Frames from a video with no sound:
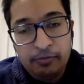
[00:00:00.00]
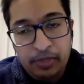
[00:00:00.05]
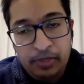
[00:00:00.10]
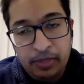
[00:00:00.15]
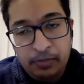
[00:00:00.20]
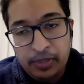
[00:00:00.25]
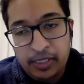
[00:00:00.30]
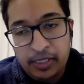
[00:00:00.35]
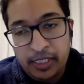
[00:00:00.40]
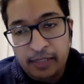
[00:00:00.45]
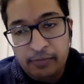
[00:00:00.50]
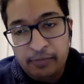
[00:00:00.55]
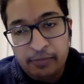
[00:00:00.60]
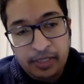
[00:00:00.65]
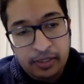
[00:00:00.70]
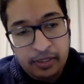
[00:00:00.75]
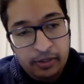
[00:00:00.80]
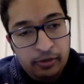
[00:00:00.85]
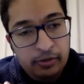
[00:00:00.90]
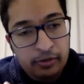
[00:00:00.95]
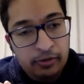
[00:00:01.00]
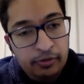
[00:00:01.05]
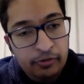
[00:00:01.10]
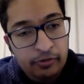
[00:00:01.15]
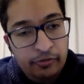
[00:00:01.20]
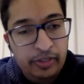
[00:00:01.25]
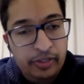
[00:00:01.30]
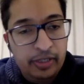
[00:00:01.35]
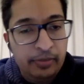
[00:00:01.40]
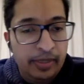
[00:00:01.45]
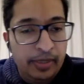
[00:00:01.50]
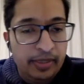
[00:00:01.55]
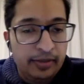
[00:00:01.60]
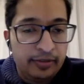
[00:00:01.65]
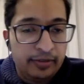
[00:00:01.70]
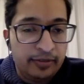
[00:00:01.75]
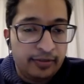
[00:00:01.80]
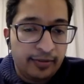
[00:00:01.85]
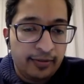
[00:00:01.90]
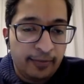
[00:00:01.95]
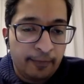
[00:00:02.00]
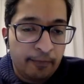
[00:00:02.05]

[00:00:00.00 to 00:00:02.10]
people helping you, females.